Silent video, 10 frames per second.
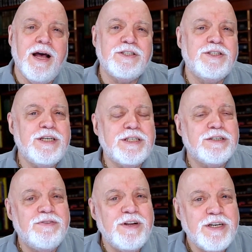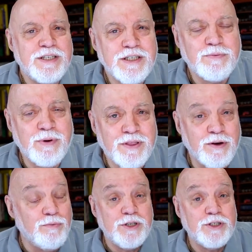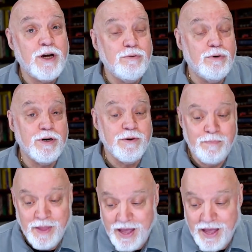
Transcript: As Jesus finishes with the rich young ruler,